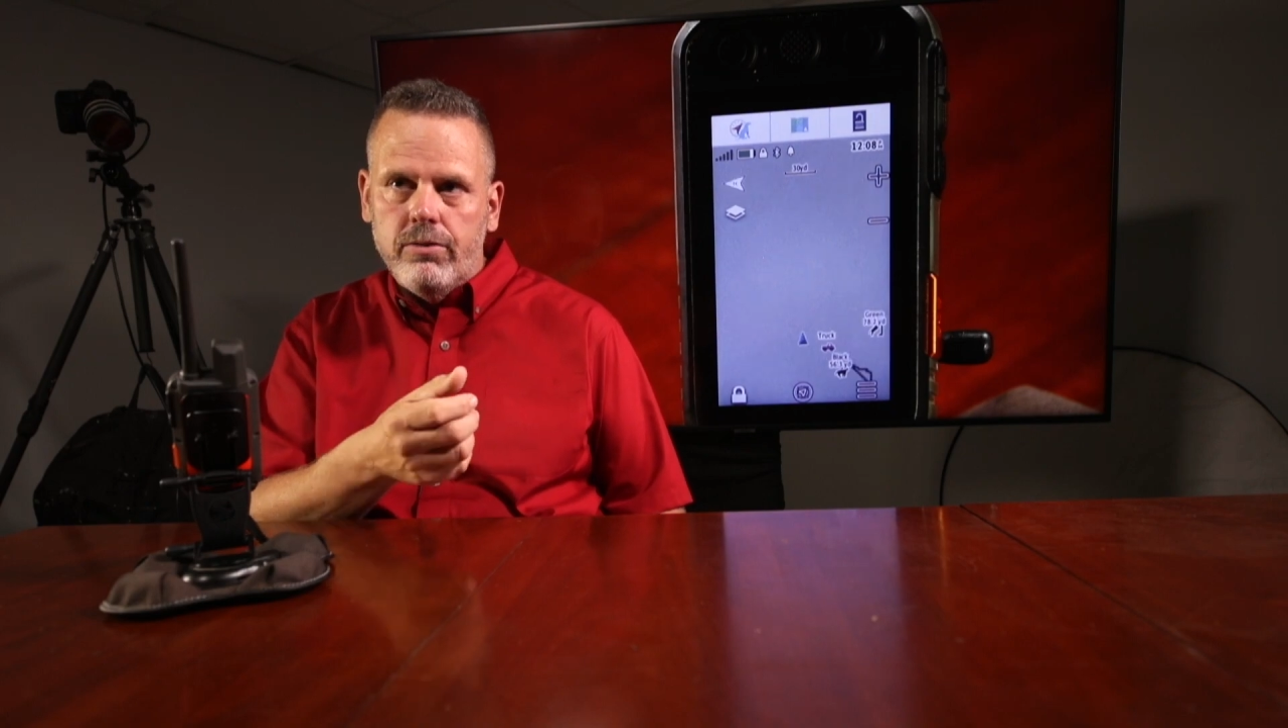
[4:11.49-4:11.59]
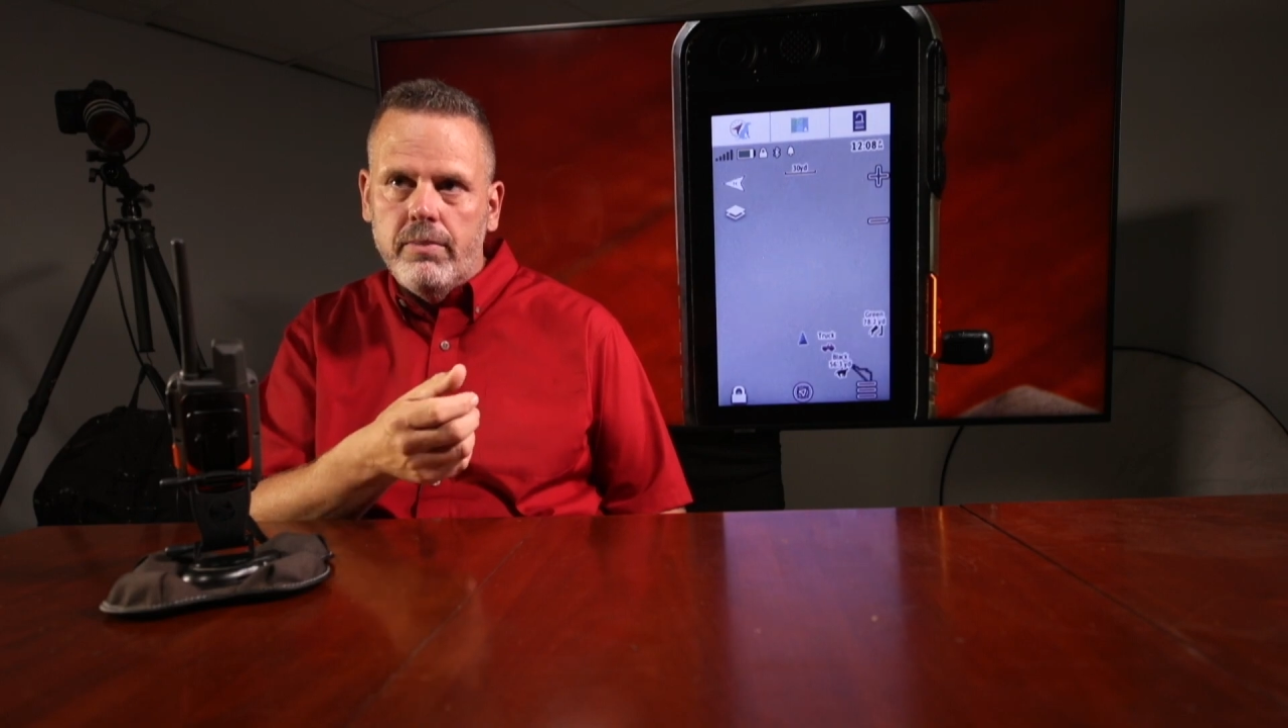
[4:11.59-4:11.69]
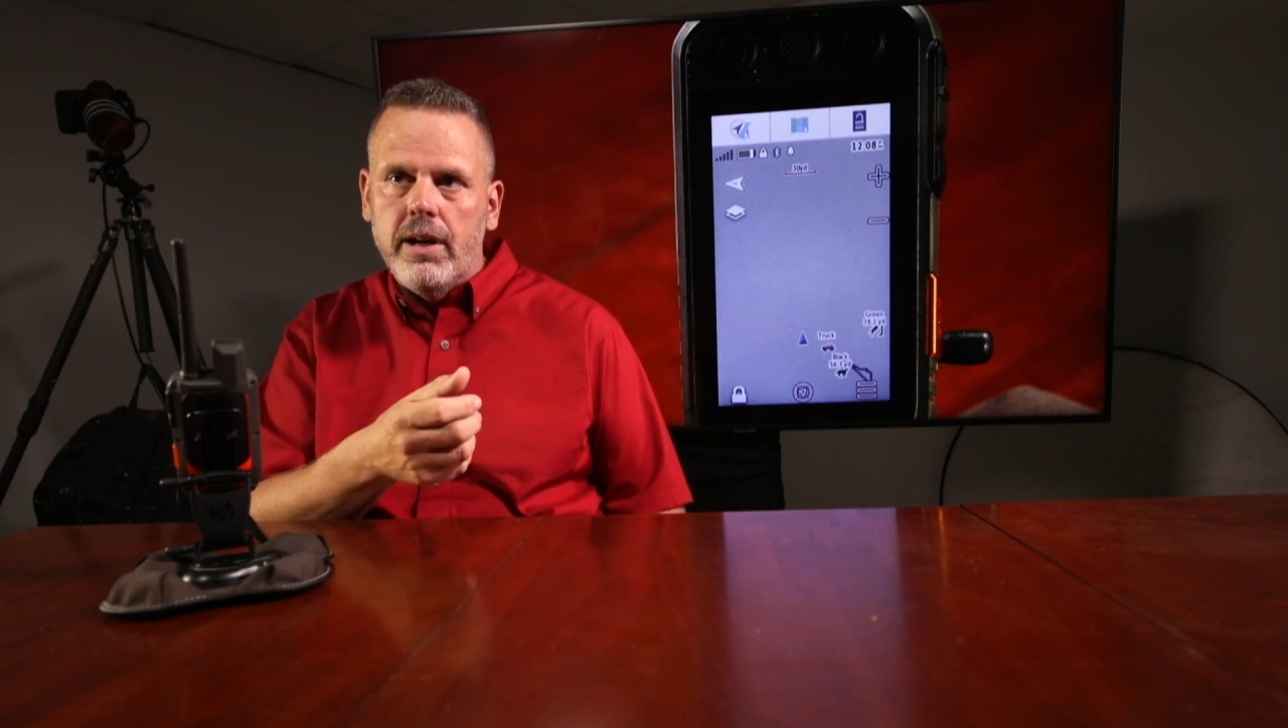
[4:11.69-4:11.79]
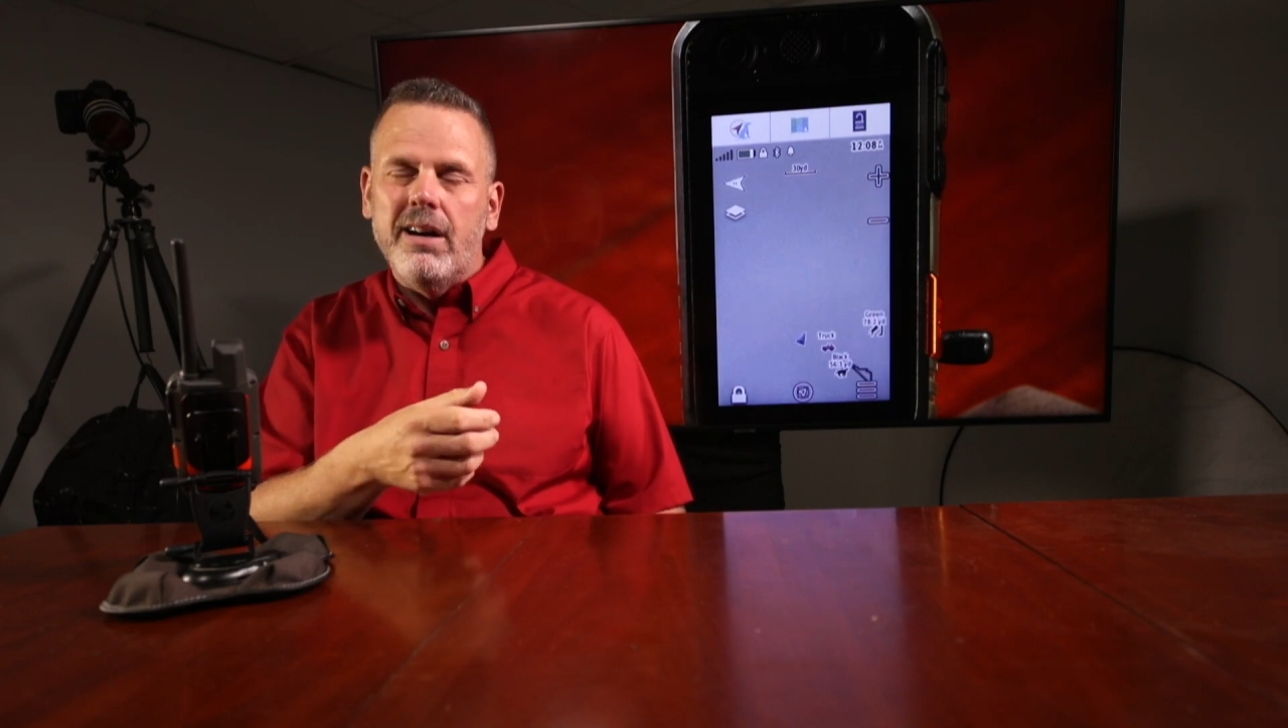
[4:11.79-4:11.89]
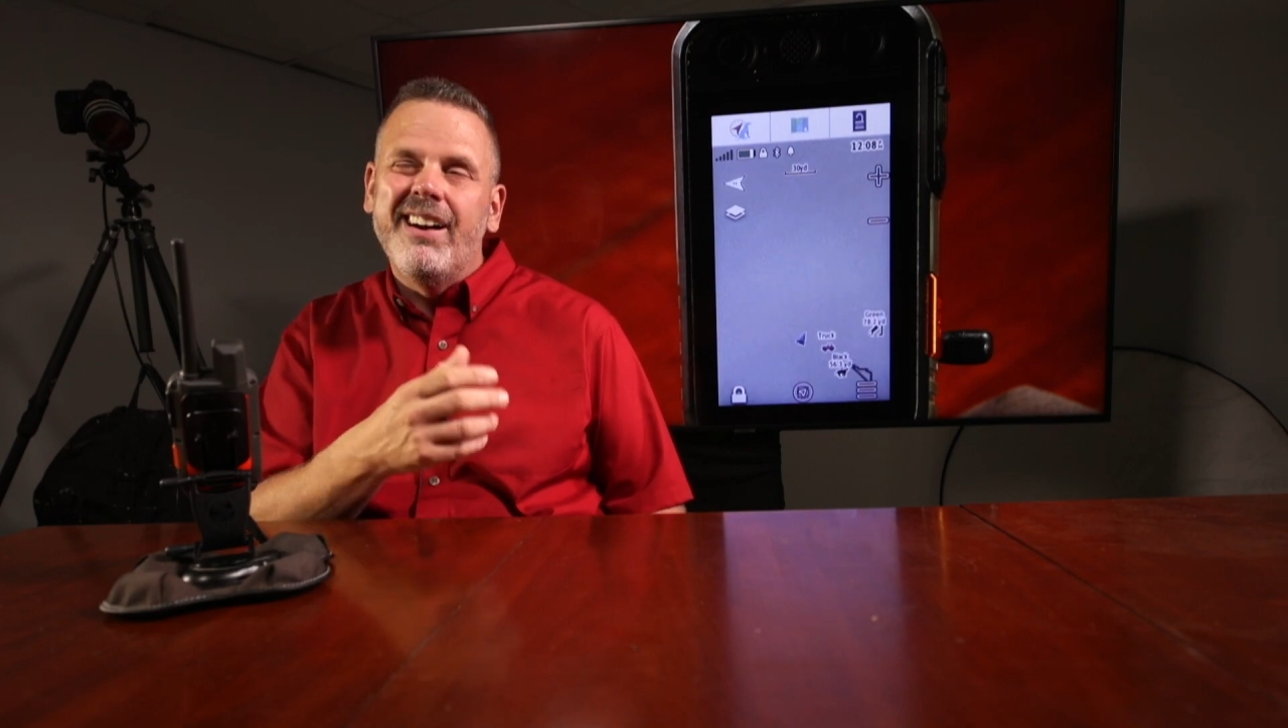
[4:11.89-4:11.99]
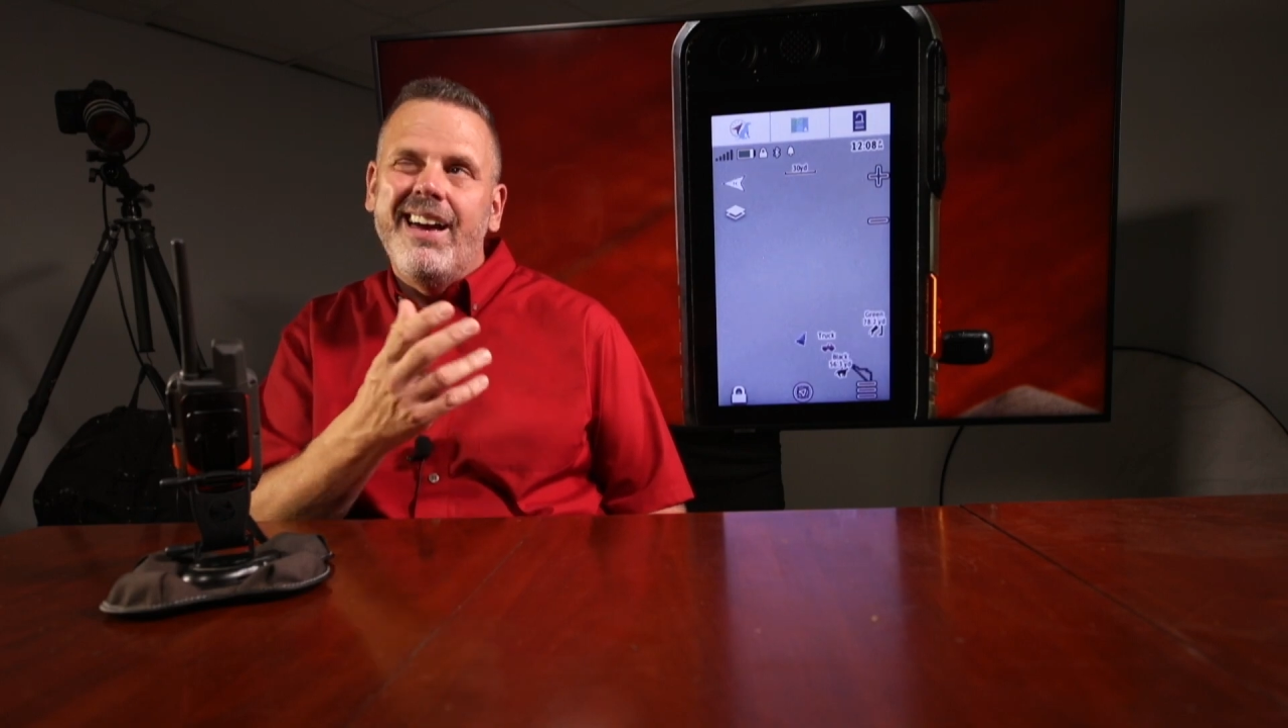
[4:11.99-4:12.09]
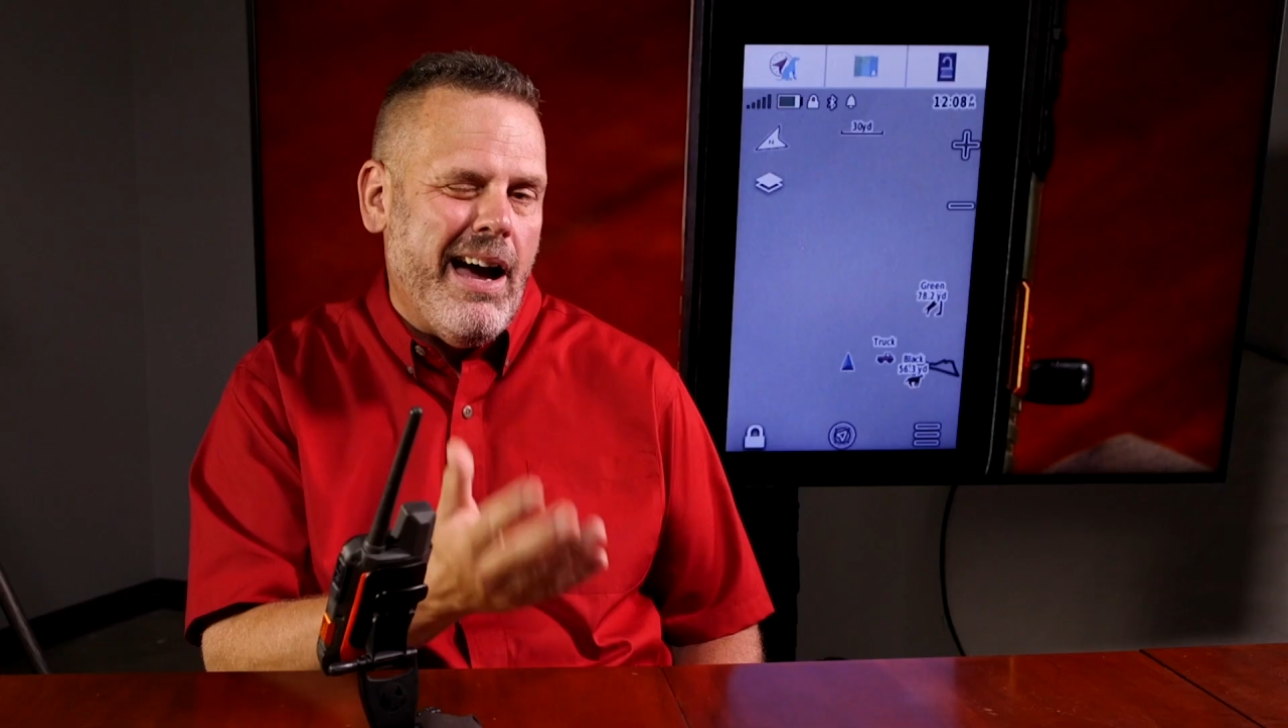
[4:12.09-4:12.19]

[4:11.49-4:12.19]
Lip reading: from there.